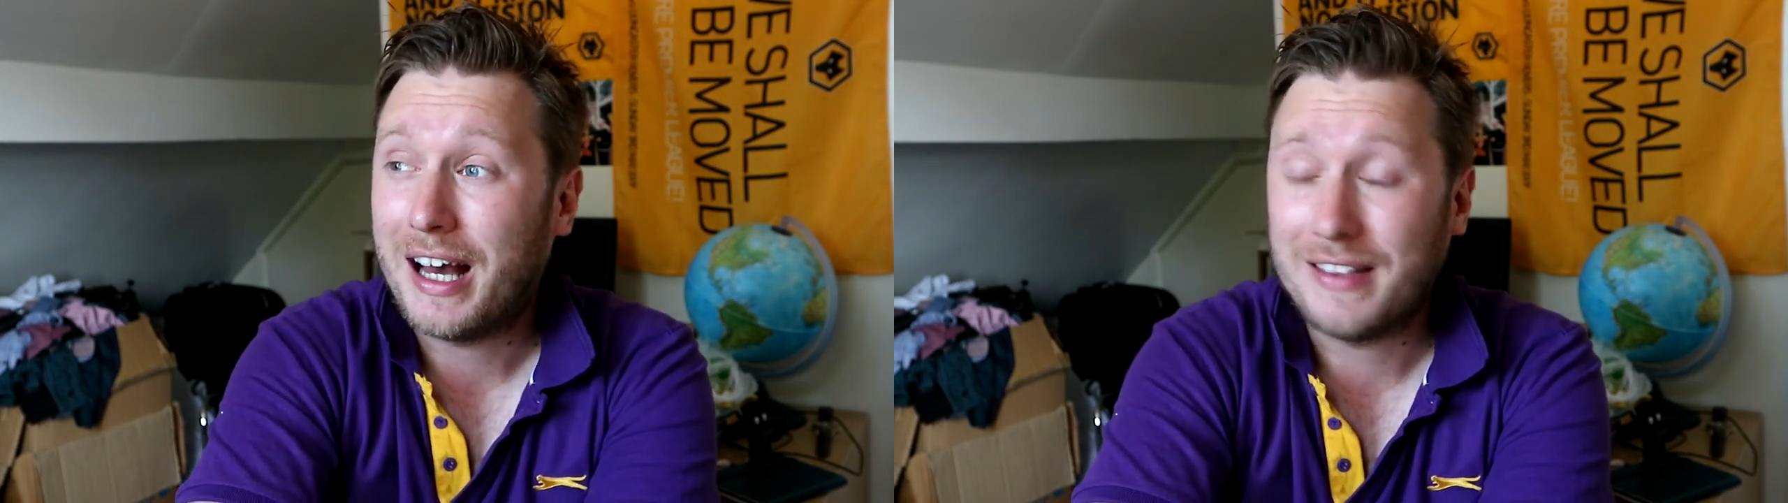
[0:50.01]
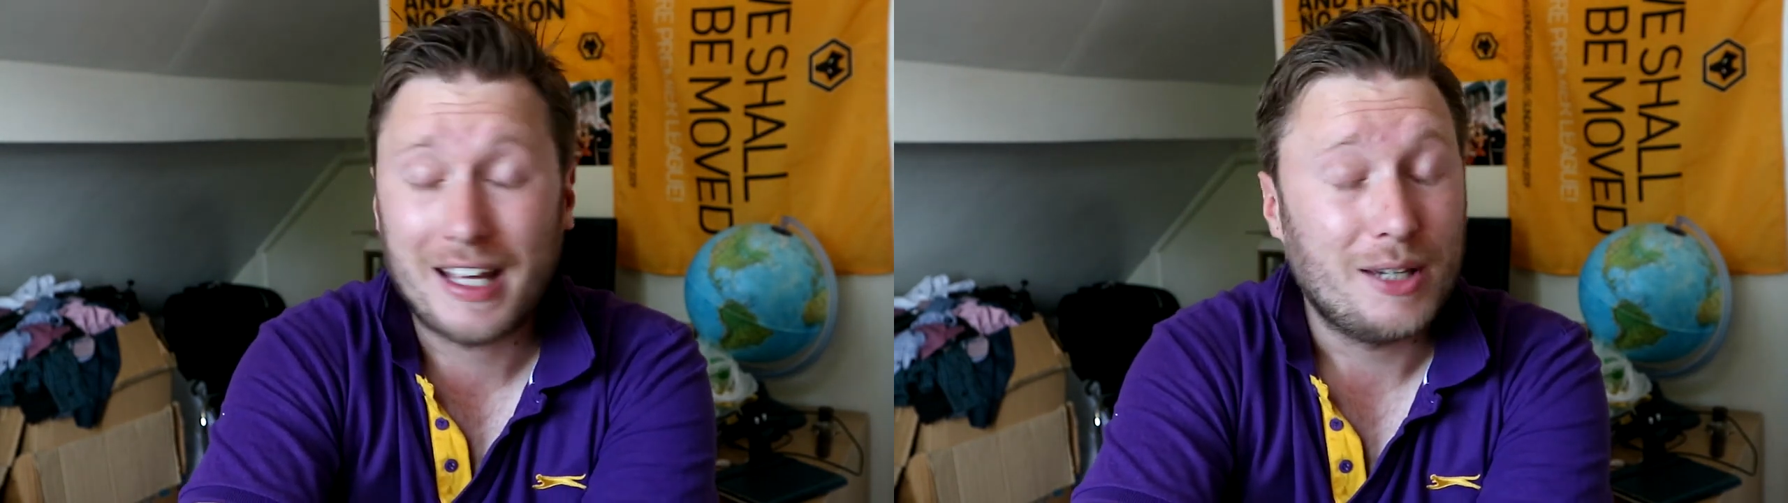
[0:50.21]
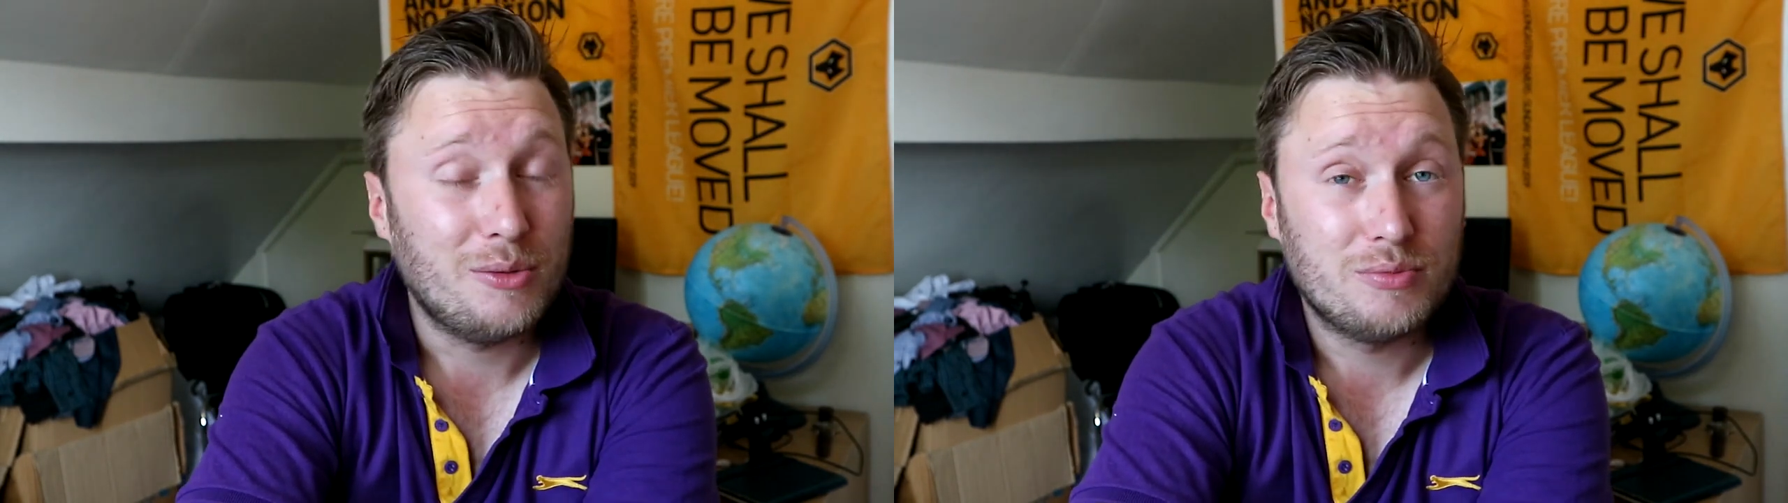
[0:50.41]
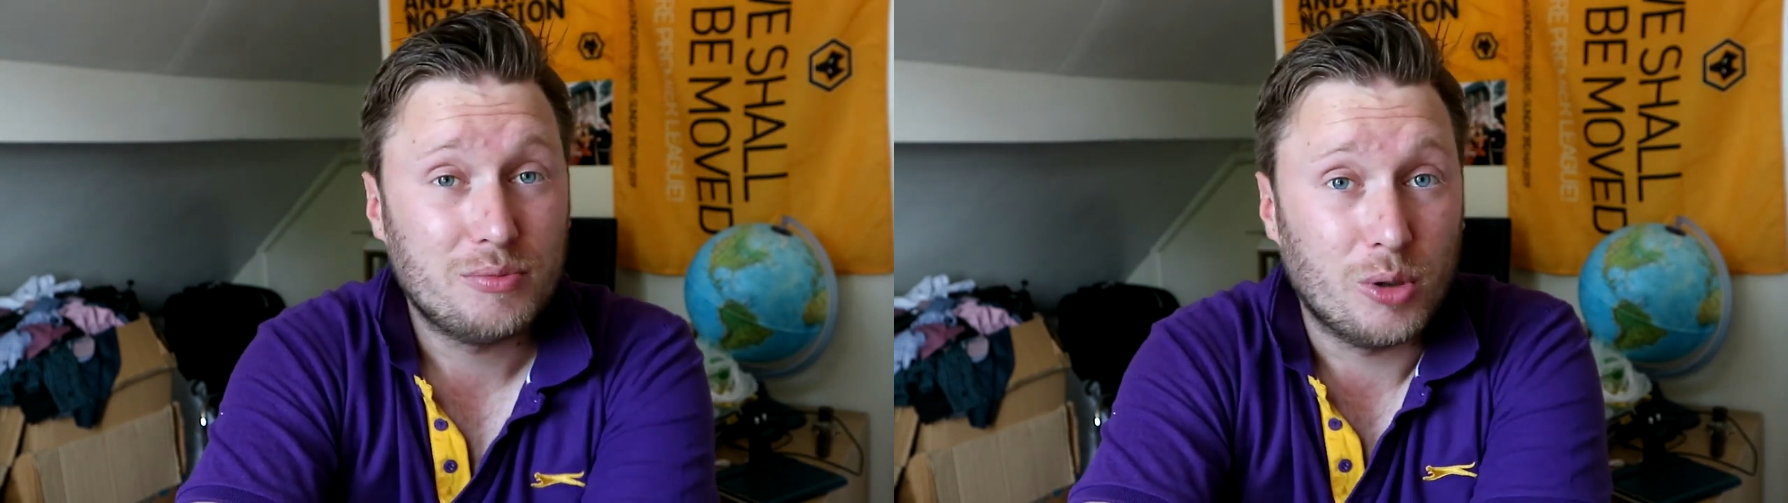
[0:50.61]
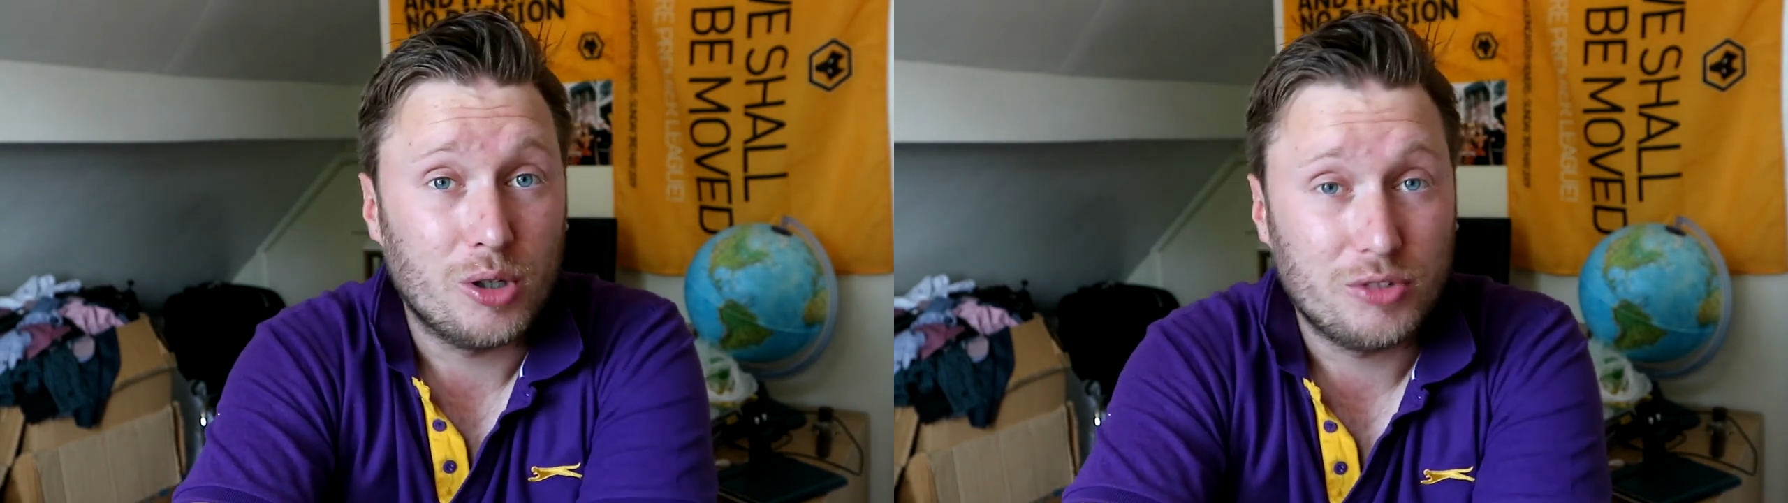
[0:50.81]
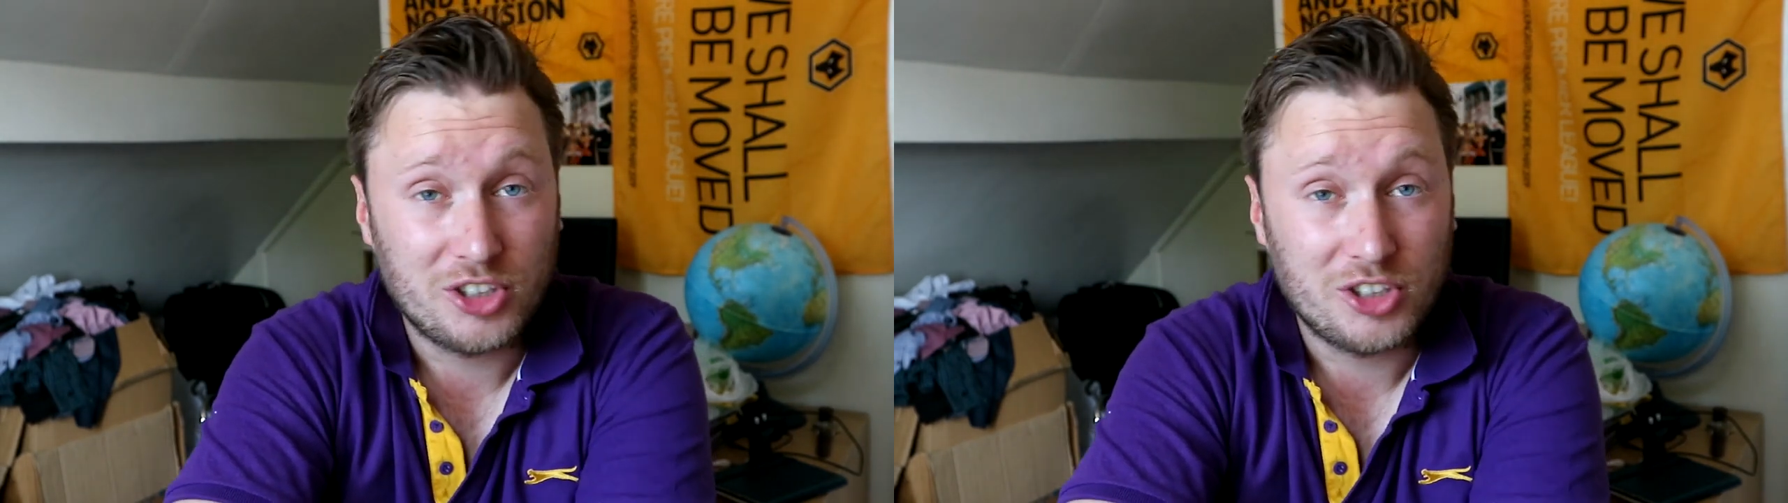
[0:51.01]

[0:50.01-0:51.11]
And they were